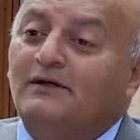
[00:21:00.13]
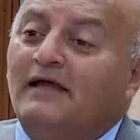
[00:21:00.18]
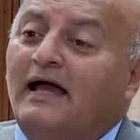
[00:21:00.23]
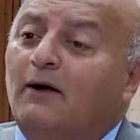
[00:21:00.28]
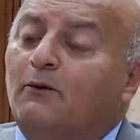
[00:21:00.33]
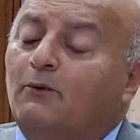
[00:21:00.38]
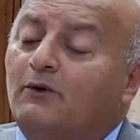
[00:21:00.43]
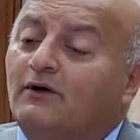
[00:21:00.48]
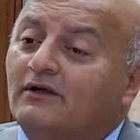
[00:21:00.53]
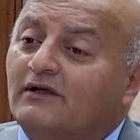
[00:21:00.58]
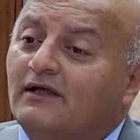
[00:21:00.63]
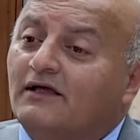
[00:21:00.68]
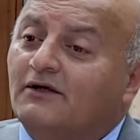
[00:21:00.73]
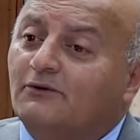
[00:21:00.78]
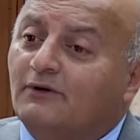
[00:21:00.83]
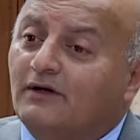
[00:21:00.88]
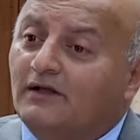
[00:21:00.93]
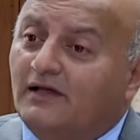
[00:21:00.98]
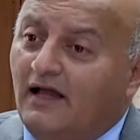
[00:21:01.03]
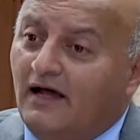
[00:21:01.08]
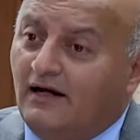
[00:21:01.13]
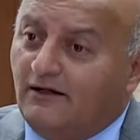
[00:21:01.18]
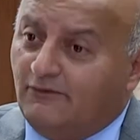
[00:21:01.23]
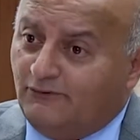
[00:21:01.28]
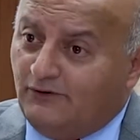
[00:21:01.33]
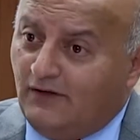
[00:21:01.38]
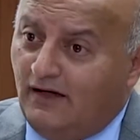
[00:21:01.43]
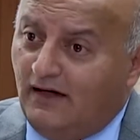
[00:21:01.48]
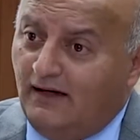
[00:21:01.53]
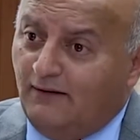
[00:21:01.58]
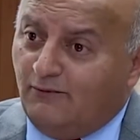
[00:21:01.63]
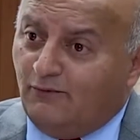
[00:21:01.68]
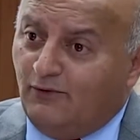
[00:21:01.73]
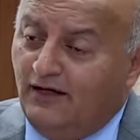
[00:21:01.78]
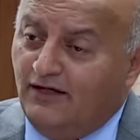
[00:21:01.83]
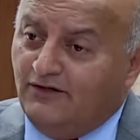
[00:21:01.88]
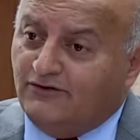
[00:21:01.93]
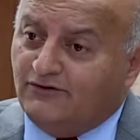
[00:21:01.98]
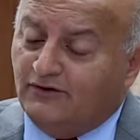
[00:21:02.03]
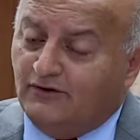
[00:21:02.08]
Now, we're literally out of time,
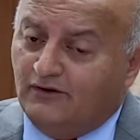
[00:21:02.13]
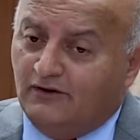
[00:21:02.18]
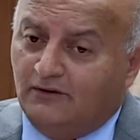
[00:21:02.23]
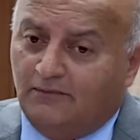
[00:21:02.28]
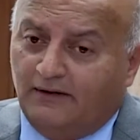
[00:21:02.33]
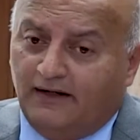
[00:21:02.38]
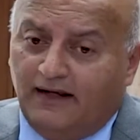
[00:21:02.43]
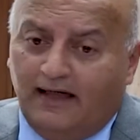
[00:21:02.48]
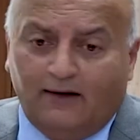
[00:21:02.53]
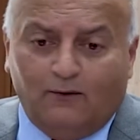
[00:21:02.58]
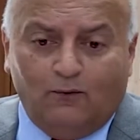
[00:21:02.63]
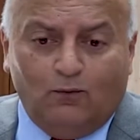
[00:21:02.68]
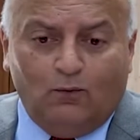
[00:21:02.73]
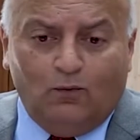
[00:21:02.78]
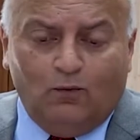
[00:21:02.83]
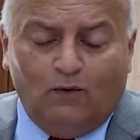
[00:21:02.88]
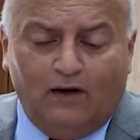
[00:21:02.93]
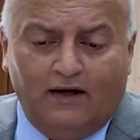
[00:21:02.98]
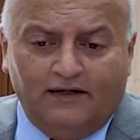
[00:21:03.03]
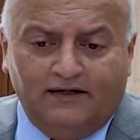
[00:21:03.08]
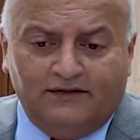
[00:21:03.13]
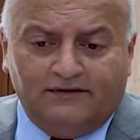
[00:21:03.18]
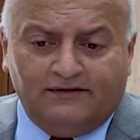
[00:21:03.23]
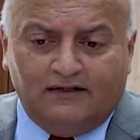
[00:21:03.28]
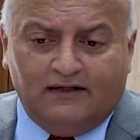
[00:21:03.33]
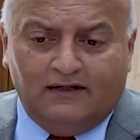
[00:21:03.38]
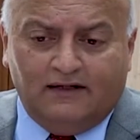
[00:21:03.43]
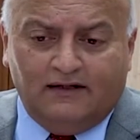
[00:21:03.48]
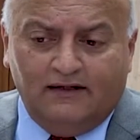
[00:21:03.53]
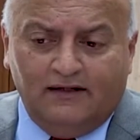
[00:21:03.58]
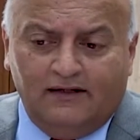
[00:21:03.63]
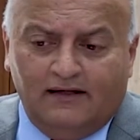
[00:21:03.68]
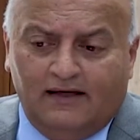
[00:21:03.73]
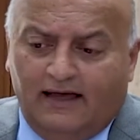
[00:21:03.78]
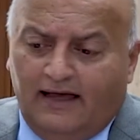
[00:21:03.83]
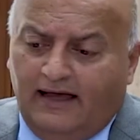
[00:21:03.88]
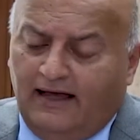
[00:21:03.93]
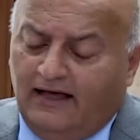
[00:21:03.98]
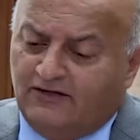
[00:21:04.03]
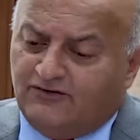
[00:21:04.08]
Rachel, but I wanted to
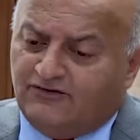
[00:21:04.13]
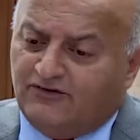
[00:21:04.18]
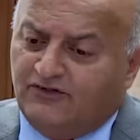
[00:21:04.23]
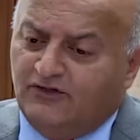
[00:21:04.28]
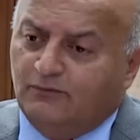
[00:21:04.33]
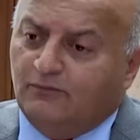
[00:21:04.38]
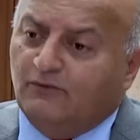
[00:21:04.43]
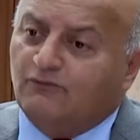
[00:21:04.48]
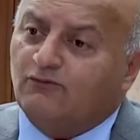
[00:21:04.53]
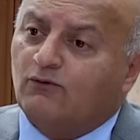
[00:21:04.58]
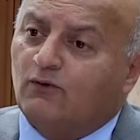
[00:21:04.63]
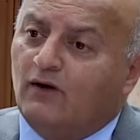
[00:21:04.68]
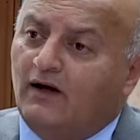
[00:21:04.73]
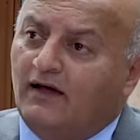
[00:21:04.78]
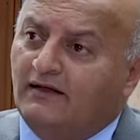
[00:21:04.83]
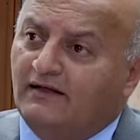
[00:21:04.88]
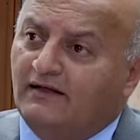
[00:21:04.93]
ask you before I